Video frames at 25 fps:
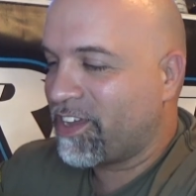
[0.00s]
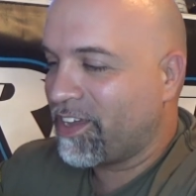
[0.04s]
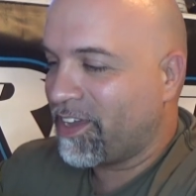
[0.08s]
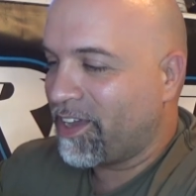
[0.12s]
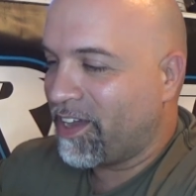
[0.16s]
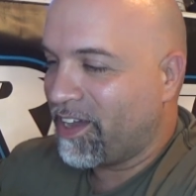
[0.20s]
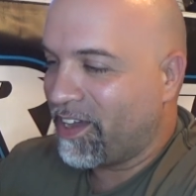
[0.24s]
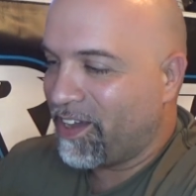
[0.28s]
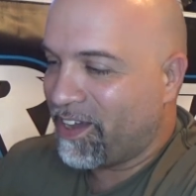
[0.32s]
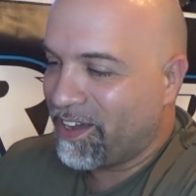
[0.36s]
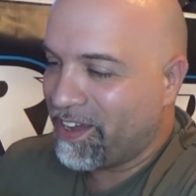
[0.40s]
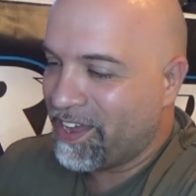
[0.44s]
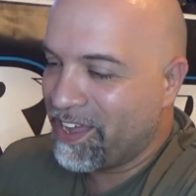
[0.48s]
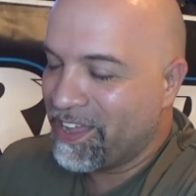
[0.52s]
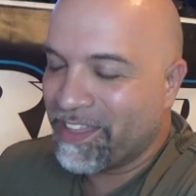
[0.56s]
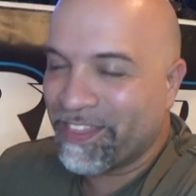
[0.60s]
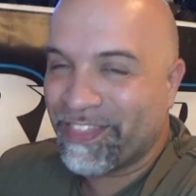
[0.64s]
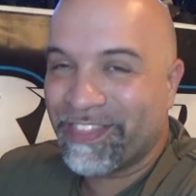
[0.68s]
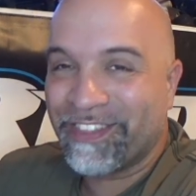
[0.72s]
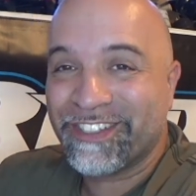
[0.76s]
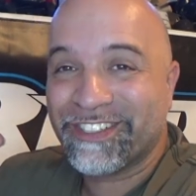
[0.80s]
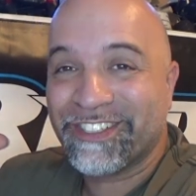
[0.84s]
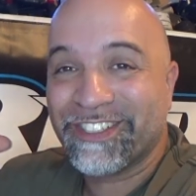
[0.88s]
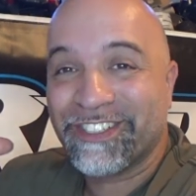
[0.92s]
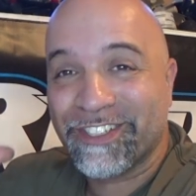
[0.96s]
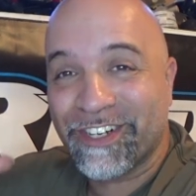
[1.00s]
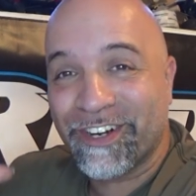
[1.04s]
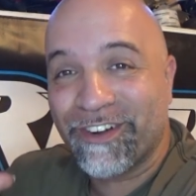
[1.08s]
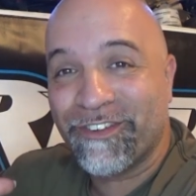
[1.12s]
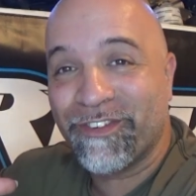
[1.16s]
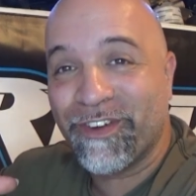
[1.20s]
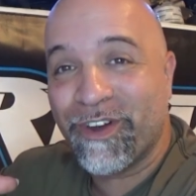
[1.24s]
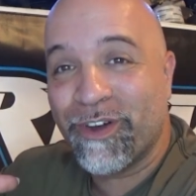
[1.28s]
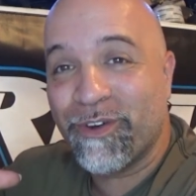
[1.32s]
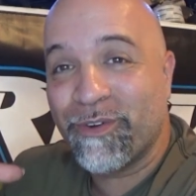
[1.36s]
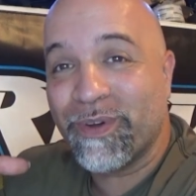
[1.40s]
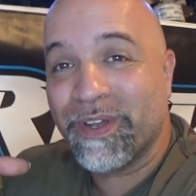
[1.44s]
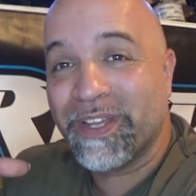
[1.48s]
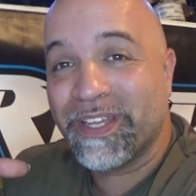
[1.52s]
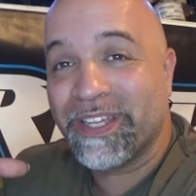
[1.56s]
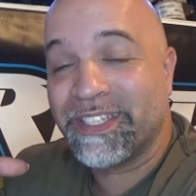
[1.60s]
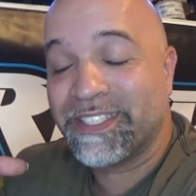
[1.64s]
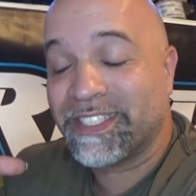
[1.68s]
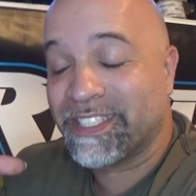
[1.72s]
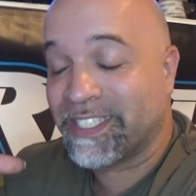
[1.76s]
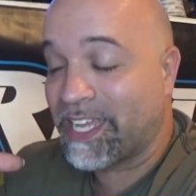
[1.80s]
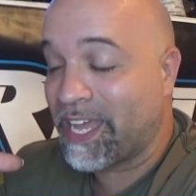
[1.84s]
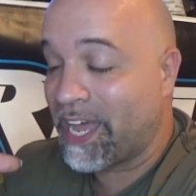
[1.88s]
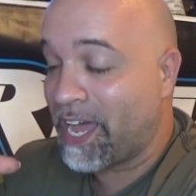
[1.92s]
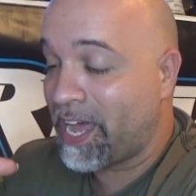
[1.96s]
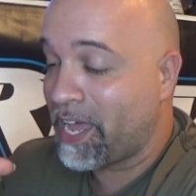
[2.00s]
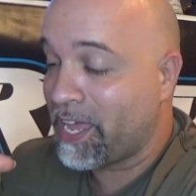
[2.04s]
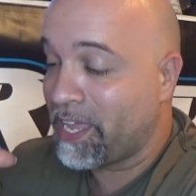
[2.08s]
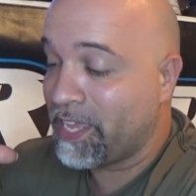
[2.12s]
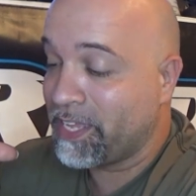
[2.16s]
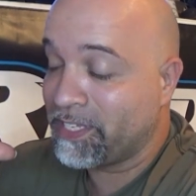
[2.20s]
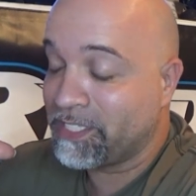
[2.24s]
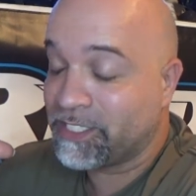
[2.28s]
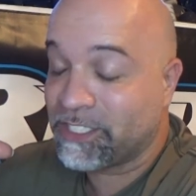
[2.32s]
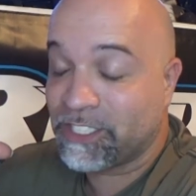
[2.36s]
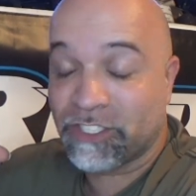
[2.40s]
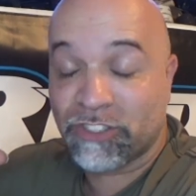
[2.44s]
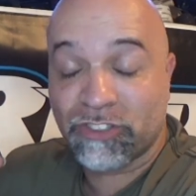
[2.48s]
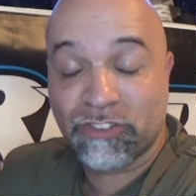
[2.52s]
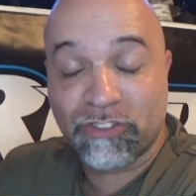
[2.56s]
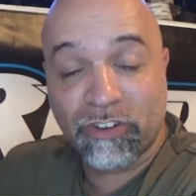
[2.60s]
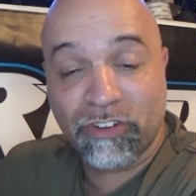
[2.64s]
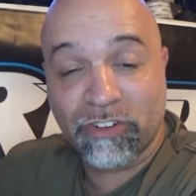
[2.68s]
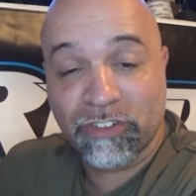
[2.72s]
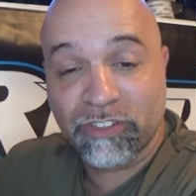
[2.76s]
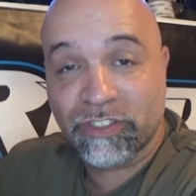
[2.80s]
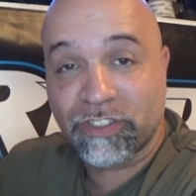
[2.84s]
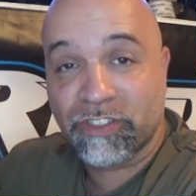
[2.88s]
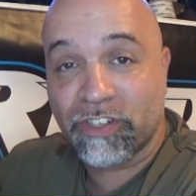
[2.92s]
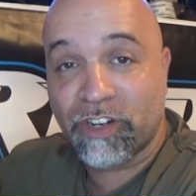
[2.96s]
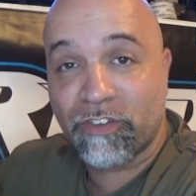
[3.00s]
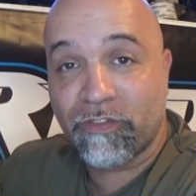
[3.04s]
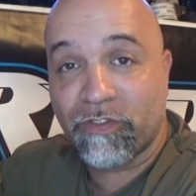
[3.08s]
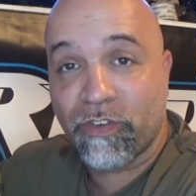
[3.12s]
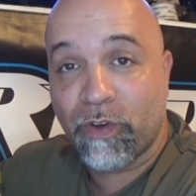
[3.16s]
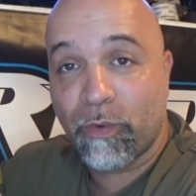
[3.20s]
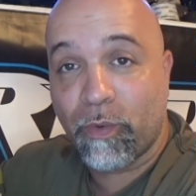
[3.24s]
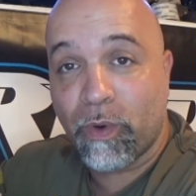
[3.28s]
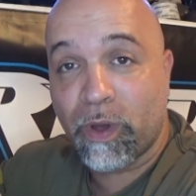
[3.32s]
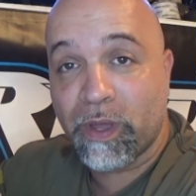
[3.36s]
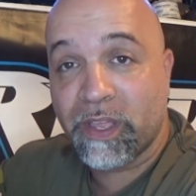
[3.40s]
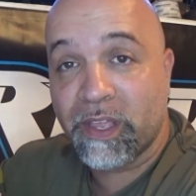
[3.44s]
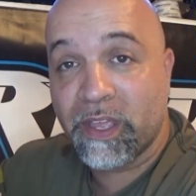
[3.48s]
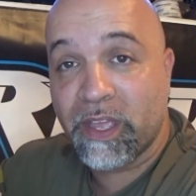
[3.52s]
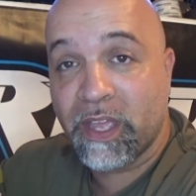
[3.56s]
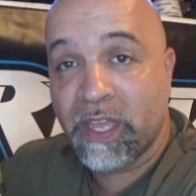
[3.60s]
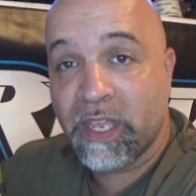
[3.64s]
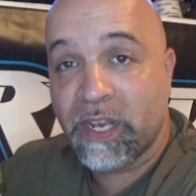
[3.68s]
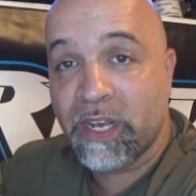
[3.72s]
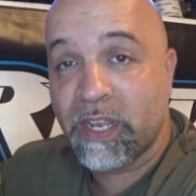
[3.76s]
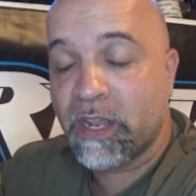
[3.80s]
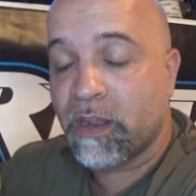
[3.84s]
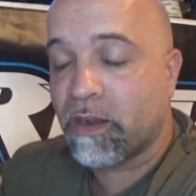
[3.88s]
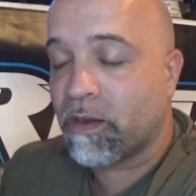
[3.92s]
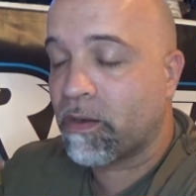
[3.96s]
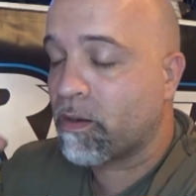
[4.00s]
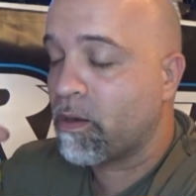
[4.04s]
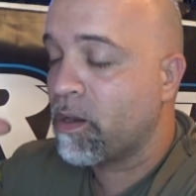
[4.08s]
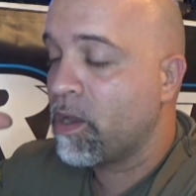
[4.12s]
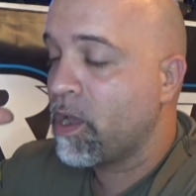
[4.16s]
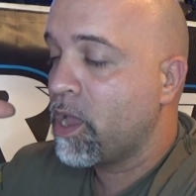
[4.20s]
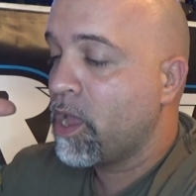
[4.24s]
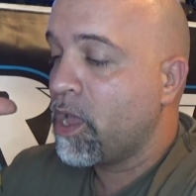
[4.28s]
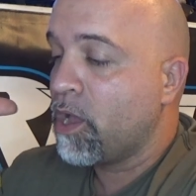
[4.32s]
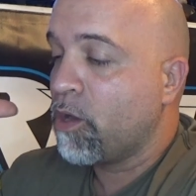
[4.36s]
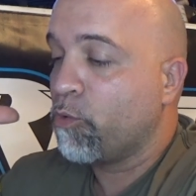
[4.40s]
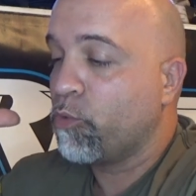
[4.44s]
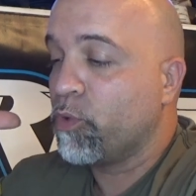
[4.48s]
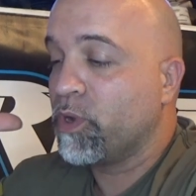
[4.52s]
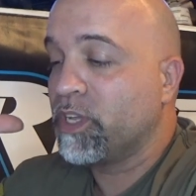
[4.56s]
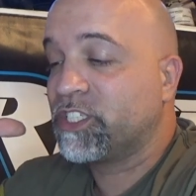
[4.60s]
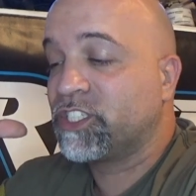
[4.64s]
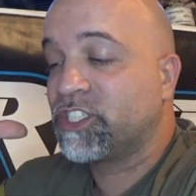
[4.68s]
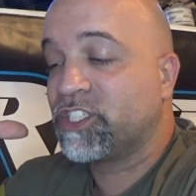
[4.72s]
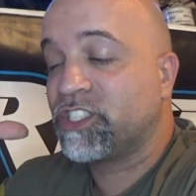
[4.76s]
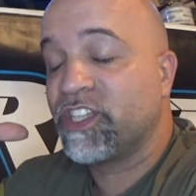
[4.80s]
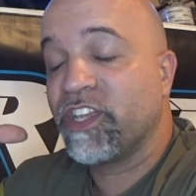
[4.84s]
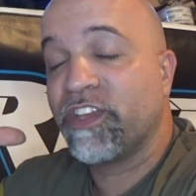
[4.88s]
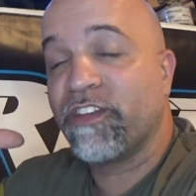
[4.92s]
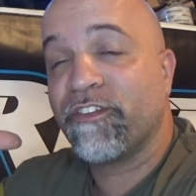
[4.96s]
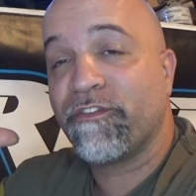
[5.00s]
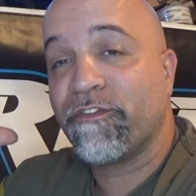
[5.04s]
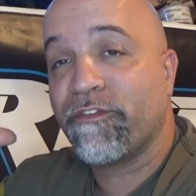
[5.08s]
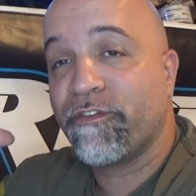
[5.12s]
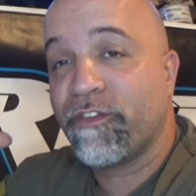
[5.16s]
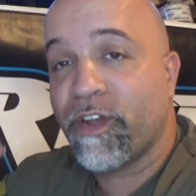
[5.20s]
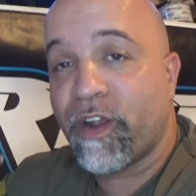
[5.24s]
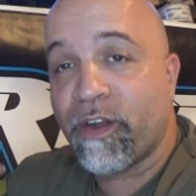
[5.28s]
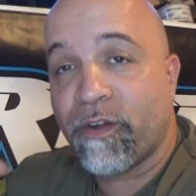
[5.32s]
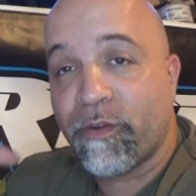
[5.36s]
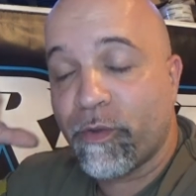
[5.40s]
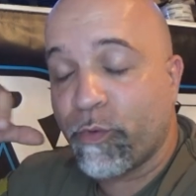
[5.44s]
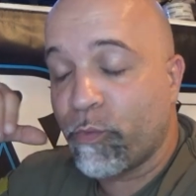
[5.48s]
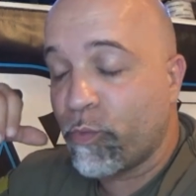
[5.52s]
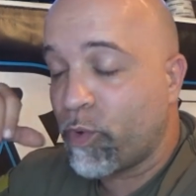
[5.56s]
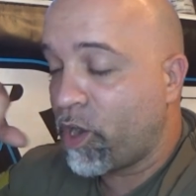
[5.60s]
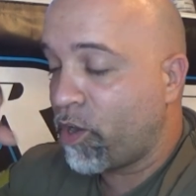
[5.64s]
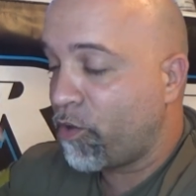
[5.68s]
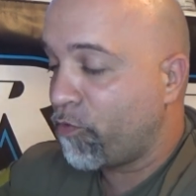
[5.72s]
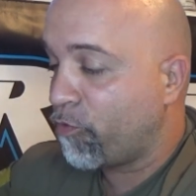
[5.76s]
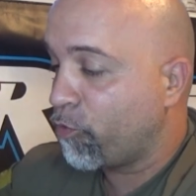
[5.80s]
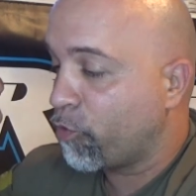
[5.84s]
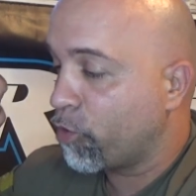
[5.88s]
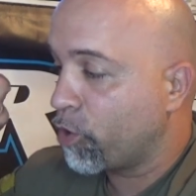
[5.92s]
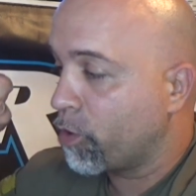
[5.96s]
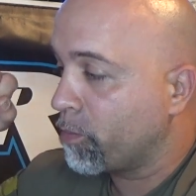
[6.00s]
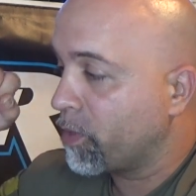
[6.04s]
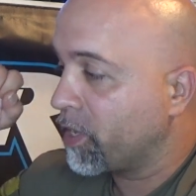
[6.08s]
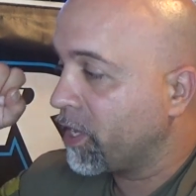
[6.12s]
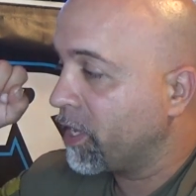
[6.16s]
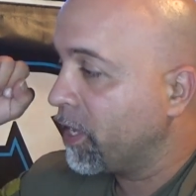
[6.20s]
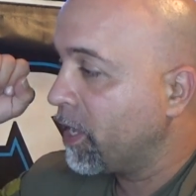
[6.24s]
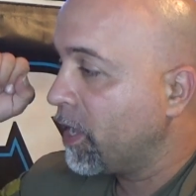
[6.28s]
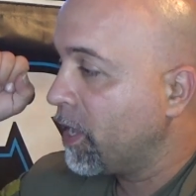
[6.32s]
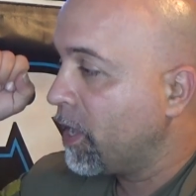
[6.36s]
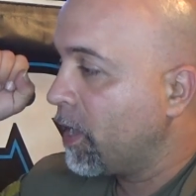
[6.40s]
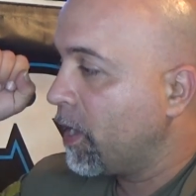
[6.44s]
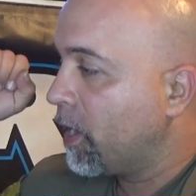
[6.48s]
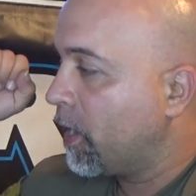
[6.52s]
The servo has got its strong servo in here, which did very well for me.